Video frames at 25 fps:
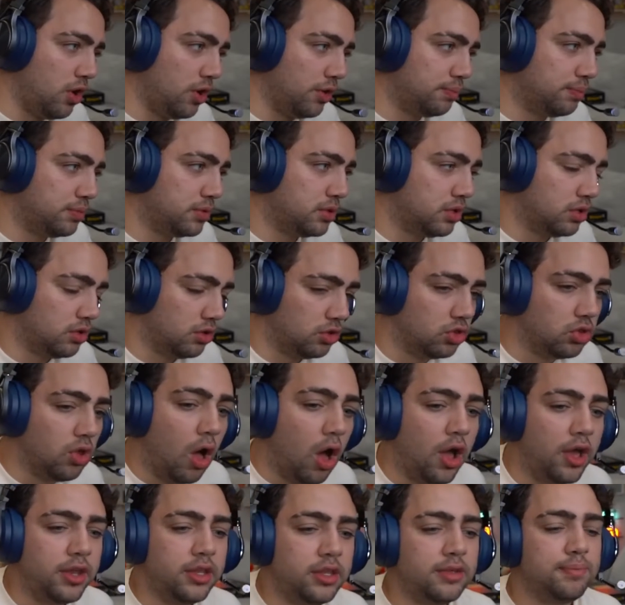hard.
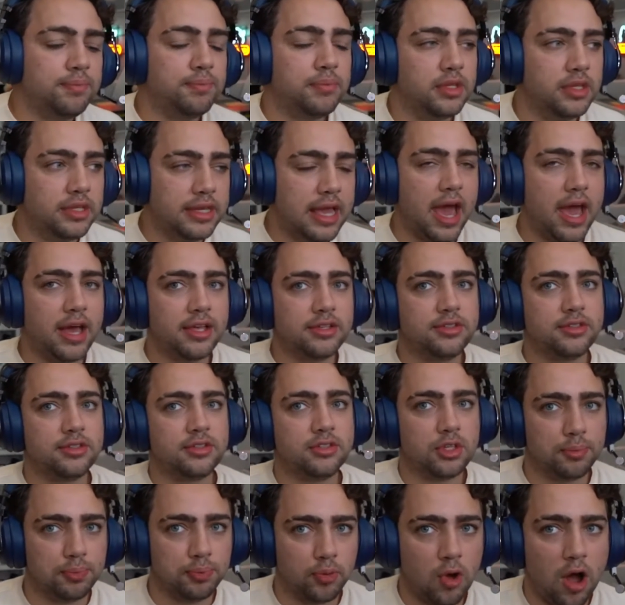Lud,
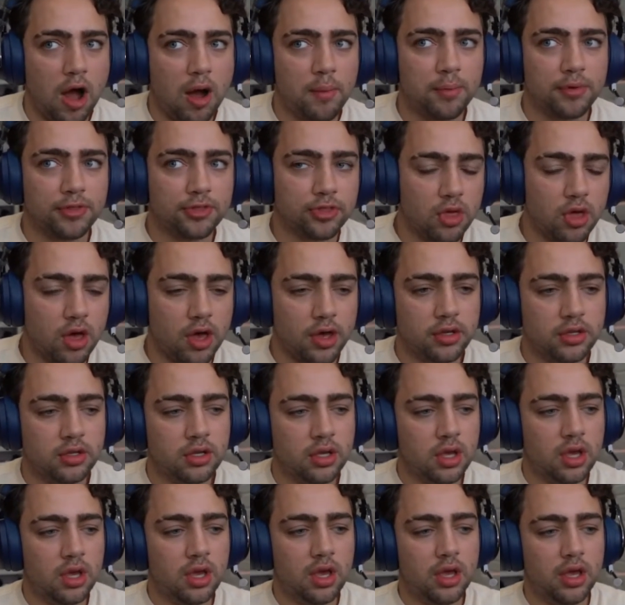yes. The problem with
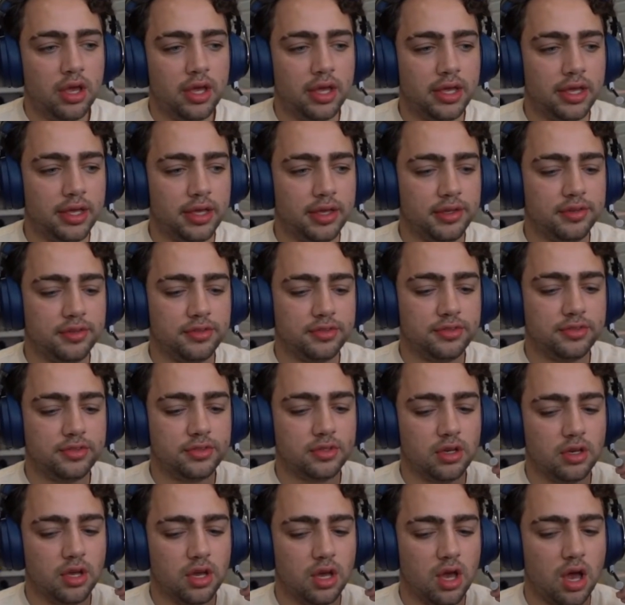Lud
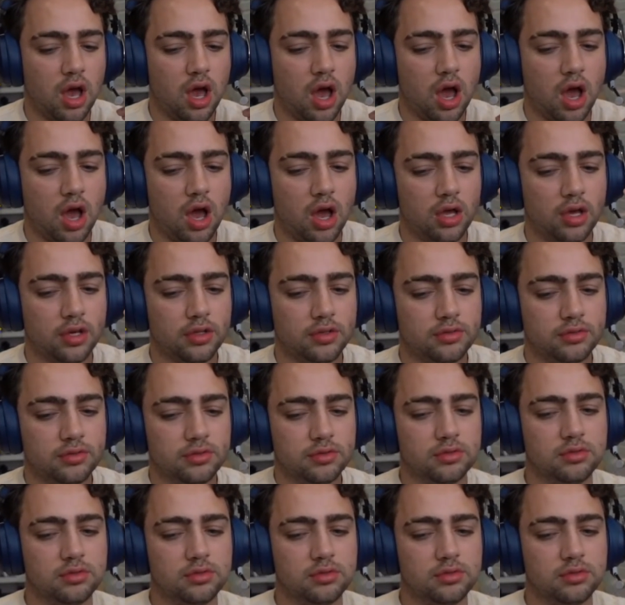is, I